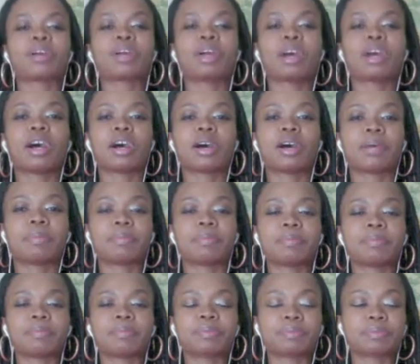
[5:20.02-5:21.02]

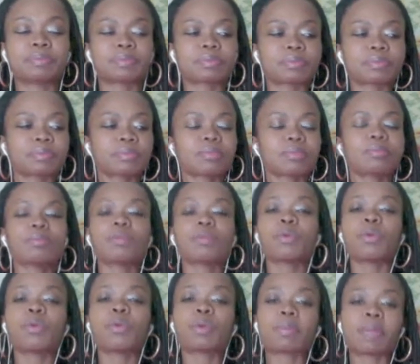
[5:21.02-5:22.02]
when
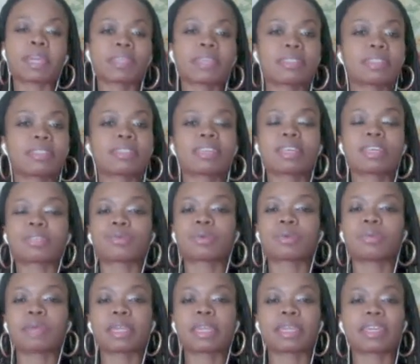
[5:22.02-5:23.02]
we make this, as
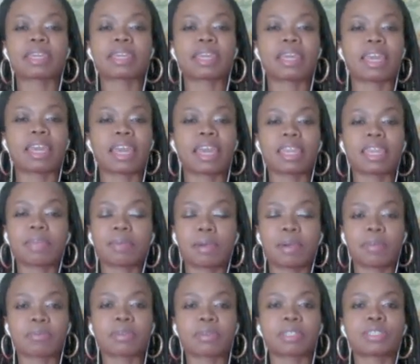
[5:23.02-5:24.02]
we make any
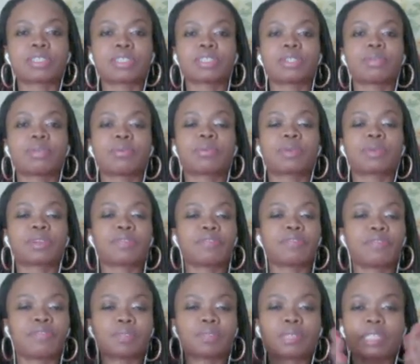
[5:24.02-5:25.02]
preparation, we're
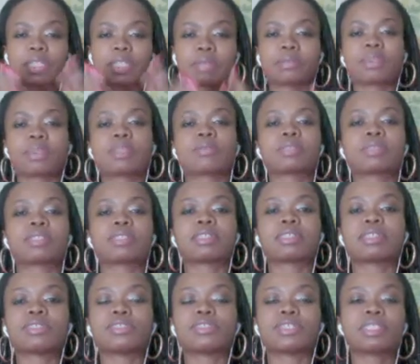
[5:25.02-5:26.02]
infusing it with those
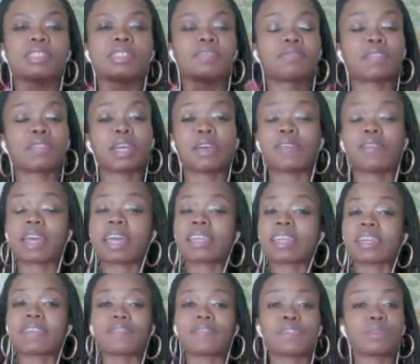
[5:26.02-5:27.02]
intentions of love.
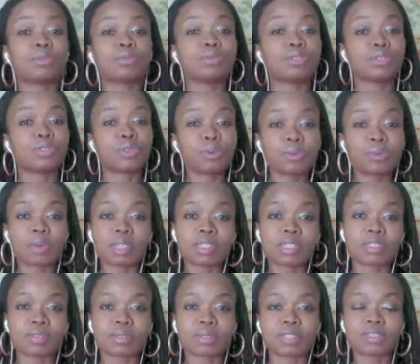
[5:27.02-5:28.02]
And if you do
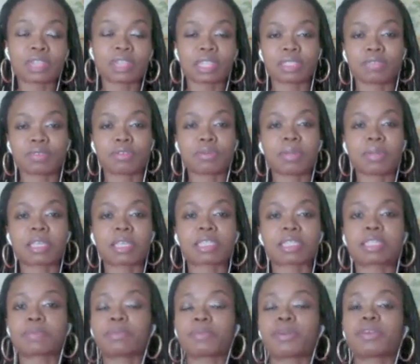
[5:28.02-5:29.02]
want to attract a
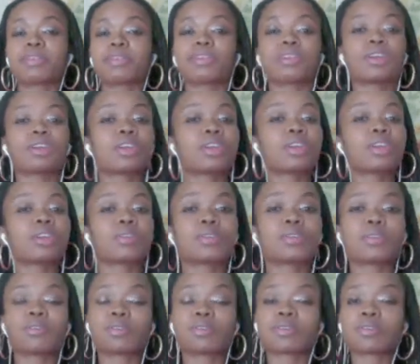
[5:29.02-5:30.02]
romantic partner, you
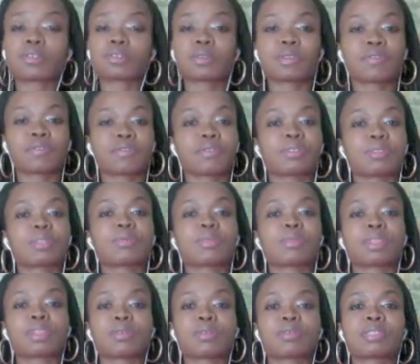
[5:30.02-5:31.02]
can also infuse it
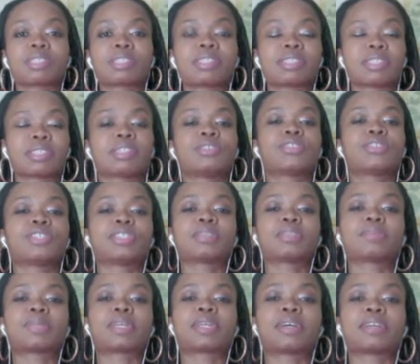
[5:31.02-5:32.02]
with those intentions,
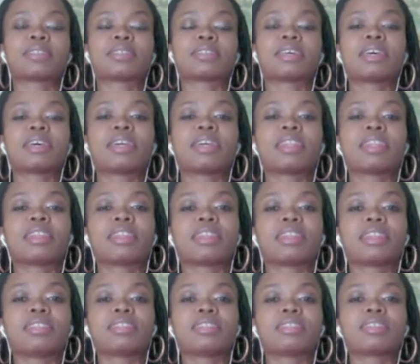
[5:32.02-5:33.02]
because
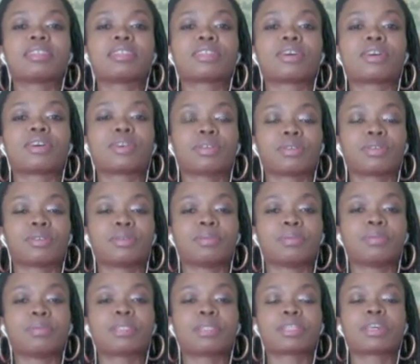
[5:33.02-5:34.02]
these
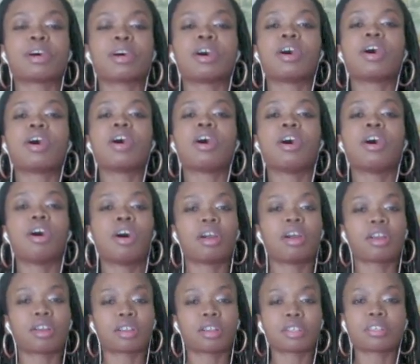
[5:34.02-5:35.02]
herbs
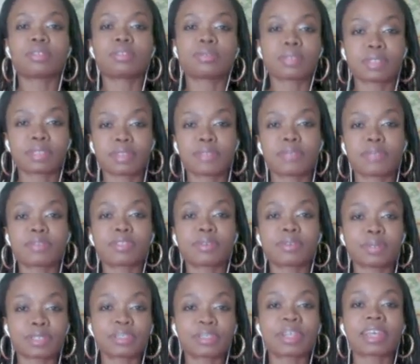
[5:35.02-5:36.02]
are conducive to
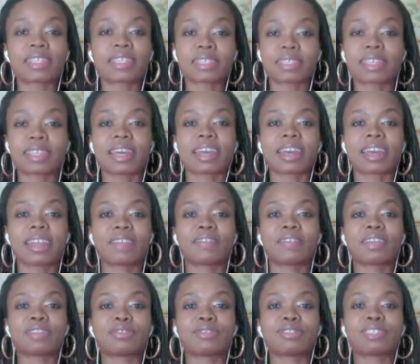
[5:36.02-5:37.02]
attracting that kind of
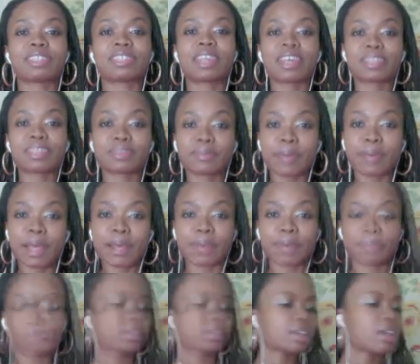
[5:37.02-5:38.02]
energy as well.
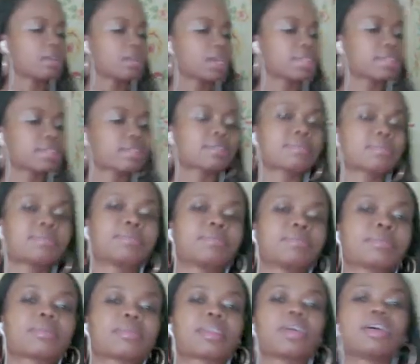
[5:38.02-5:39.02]
Oh yes,
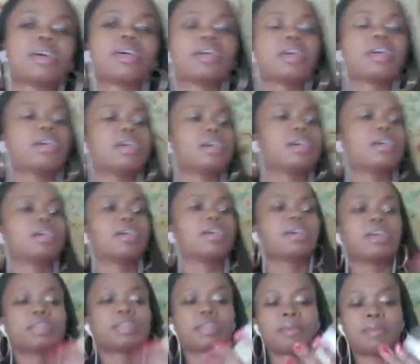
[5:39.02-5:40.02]

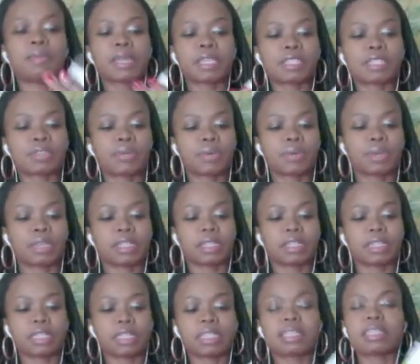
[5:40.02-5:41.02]
the base
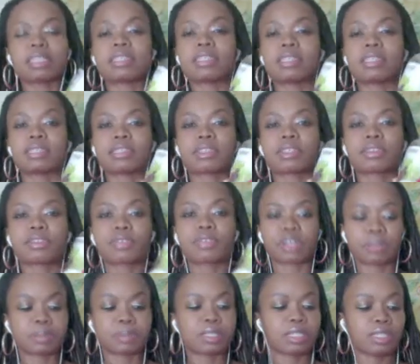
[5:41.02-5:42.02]
oil is
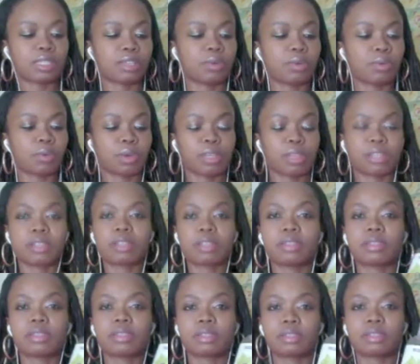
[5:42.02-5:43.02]
grapeseed oil,
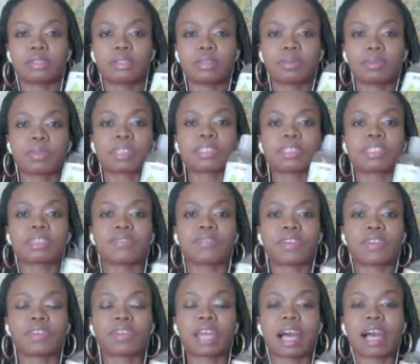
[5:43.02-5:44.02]
which is
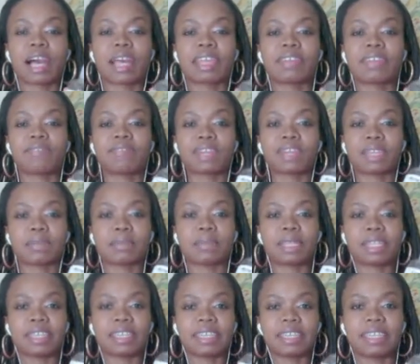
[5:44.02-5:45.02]
very high in
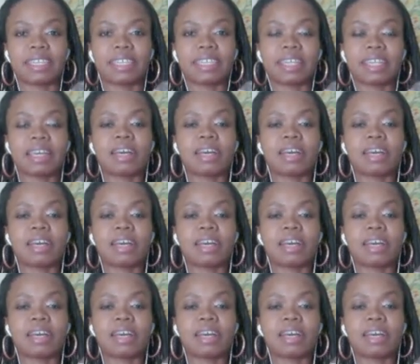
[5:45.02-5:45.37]
vitamin E.